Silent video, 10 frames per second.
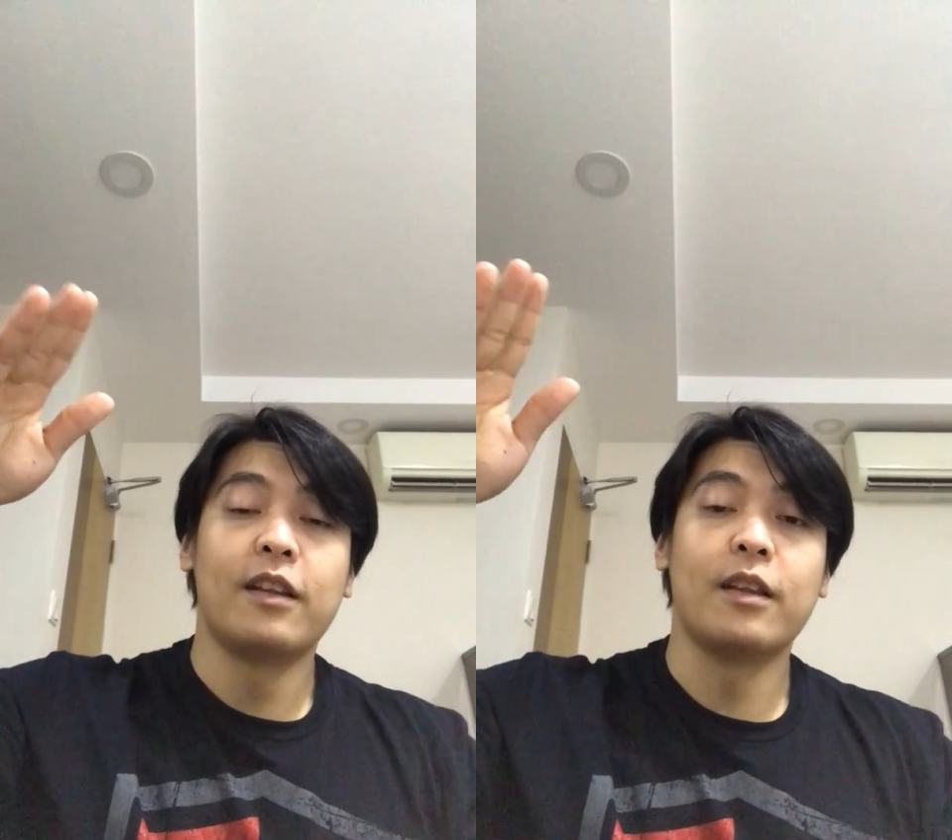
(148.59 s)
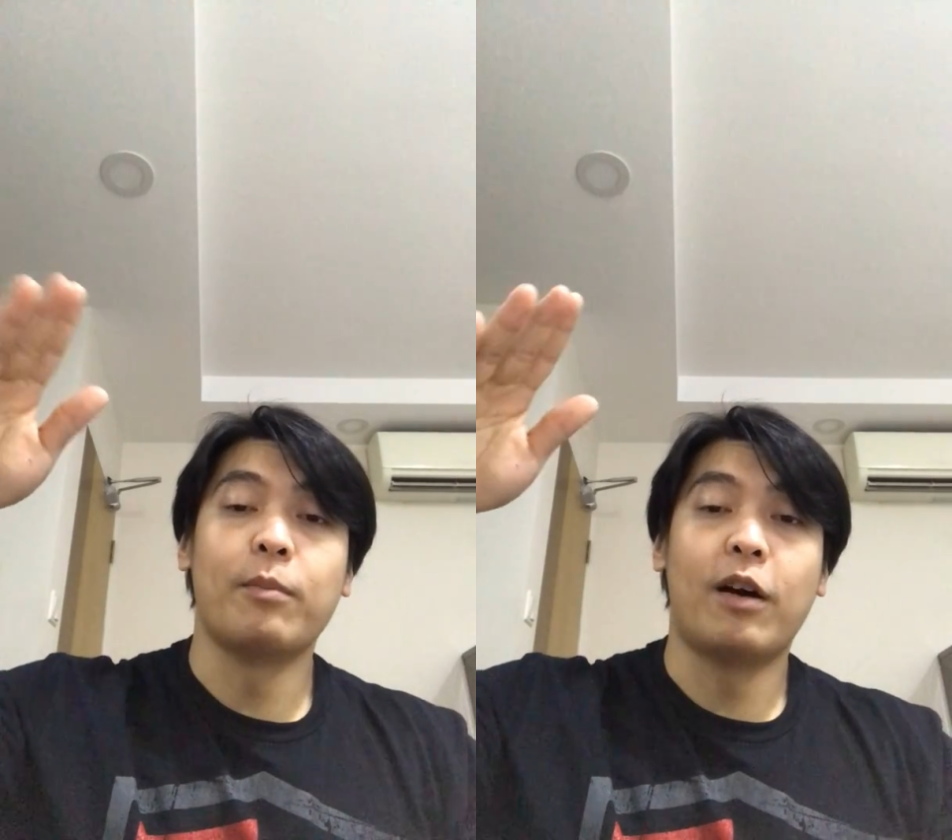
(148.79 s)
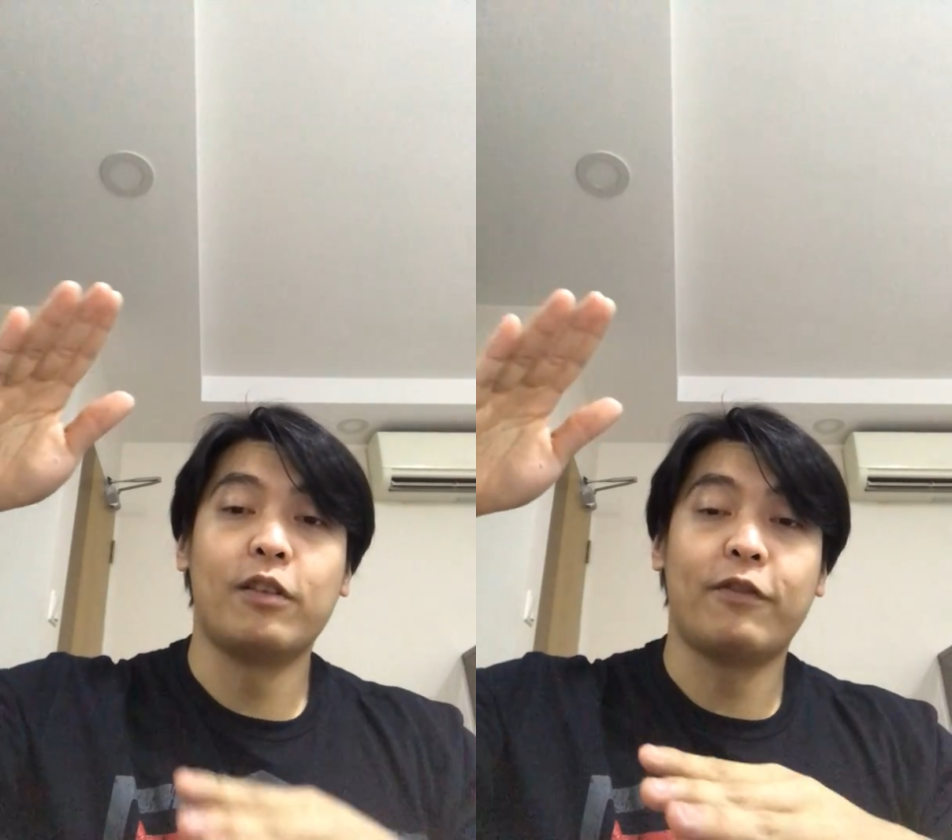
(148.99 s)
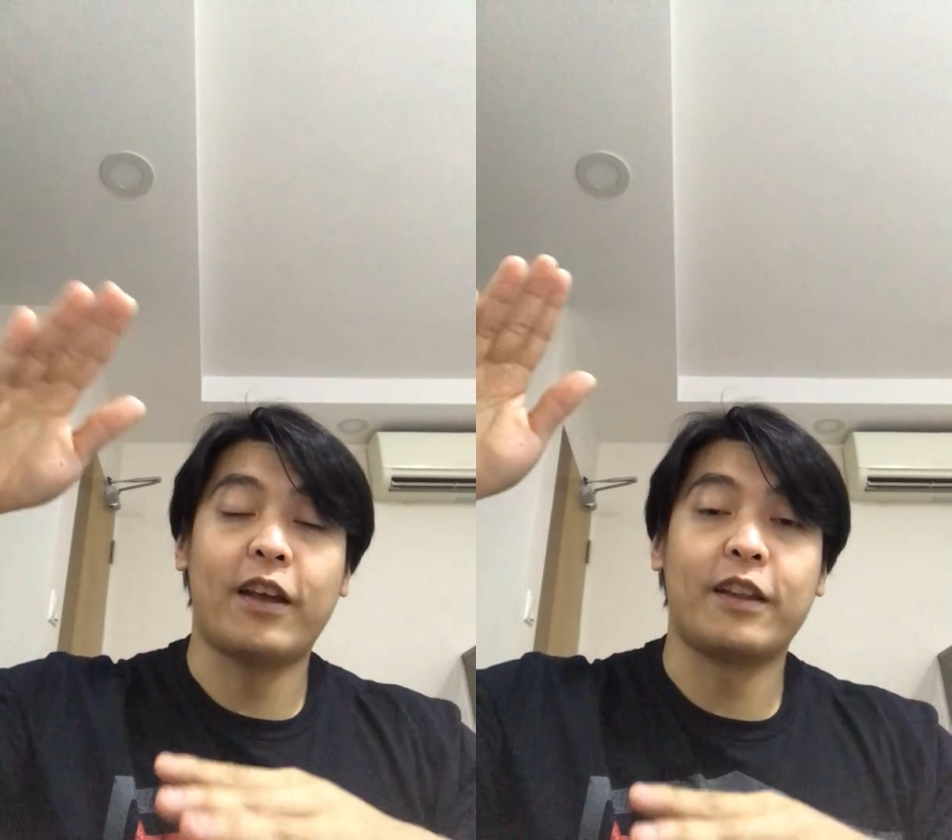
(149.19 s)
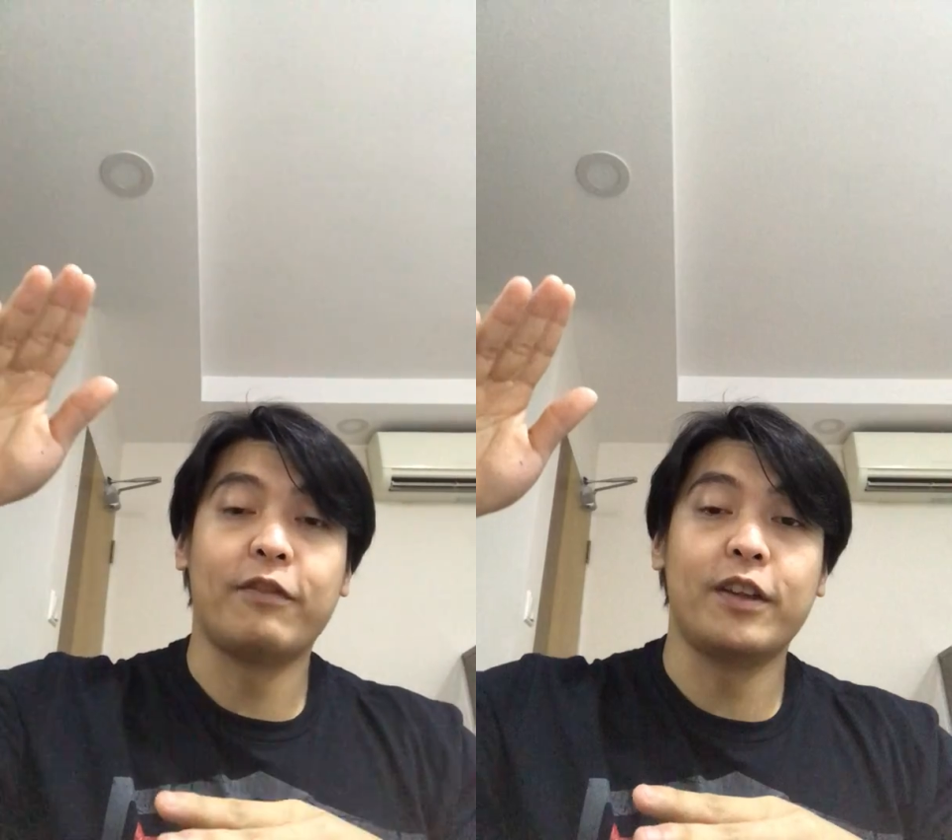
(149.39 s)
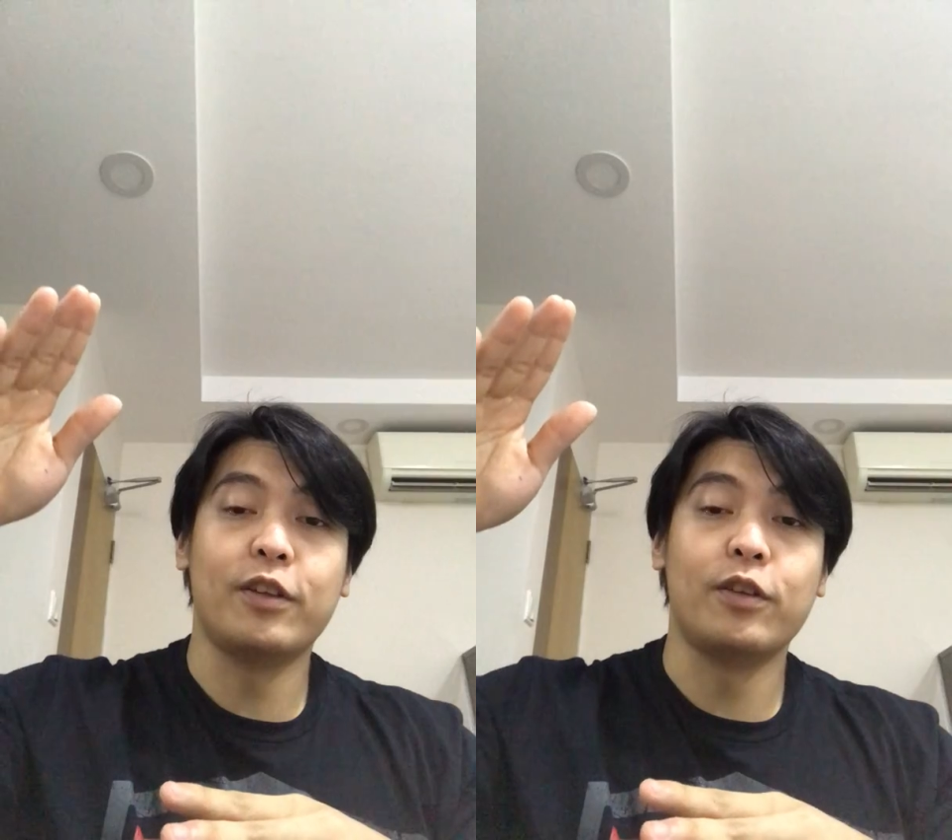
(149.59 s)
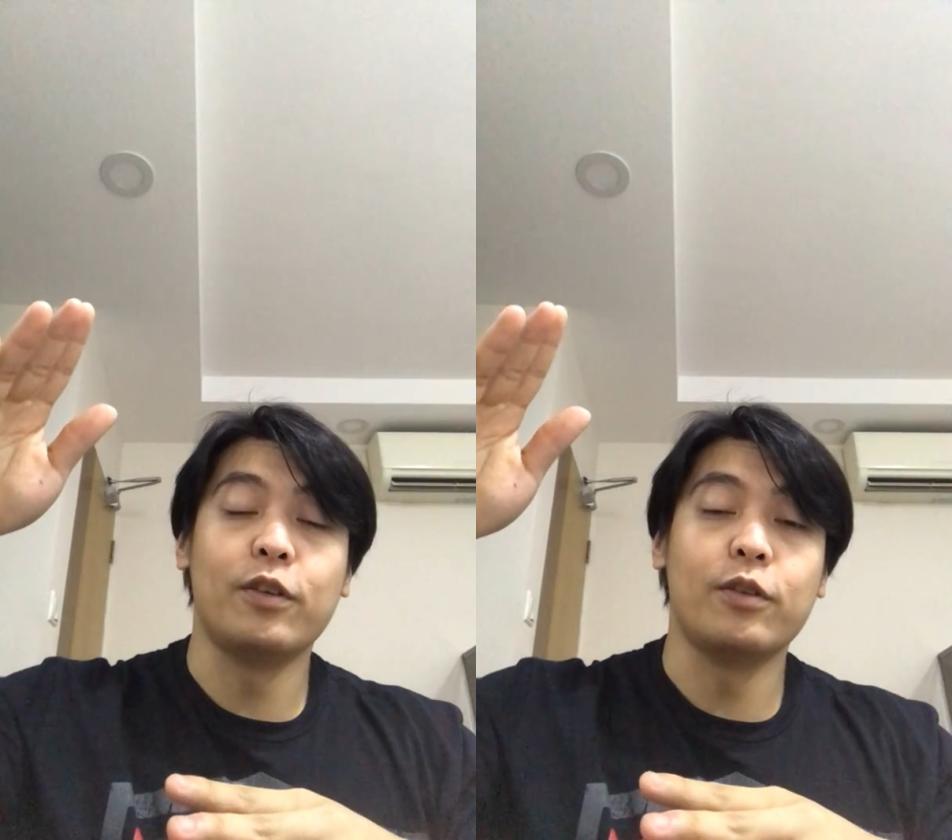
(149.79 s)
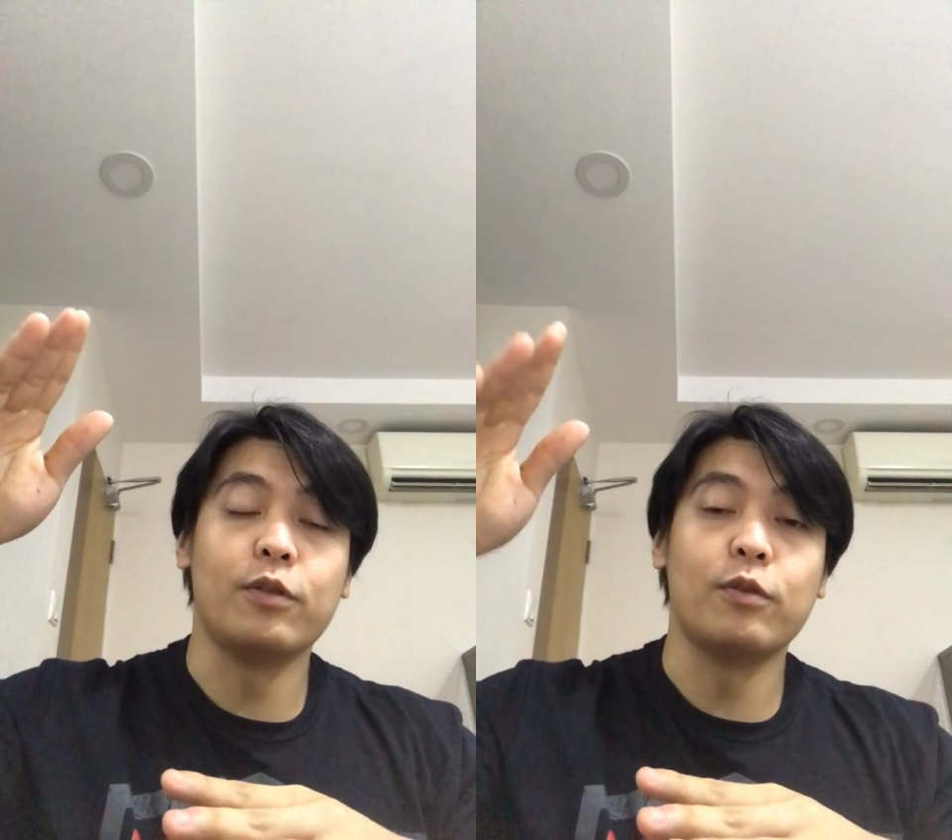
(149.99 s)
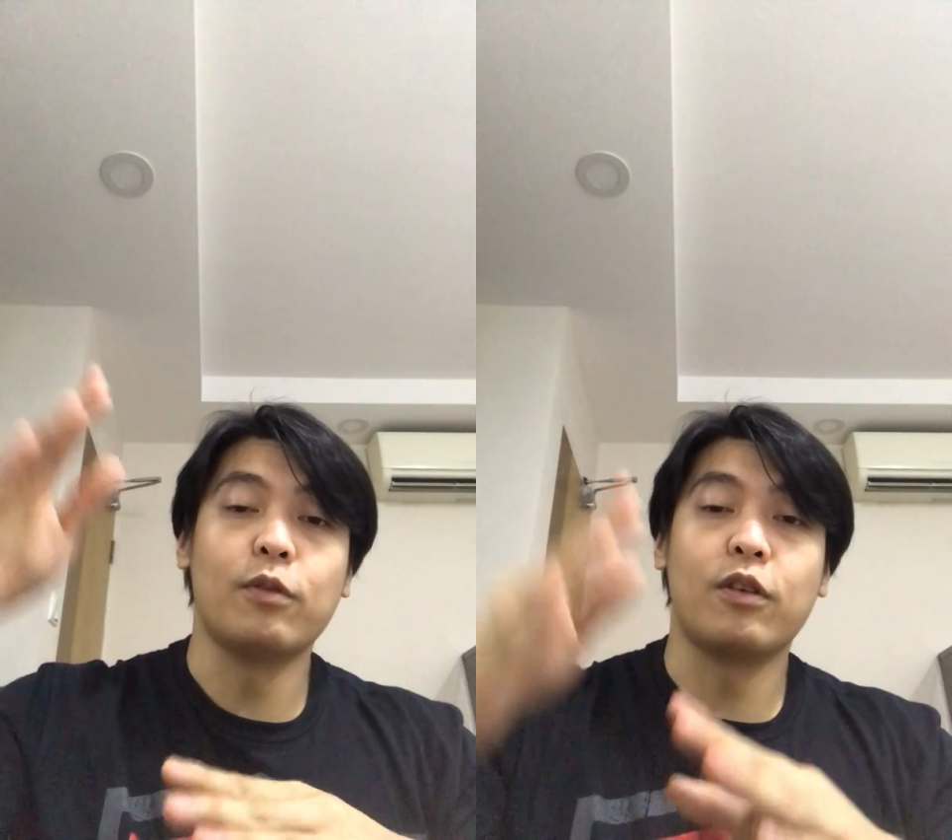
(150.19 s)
the amount of activity you do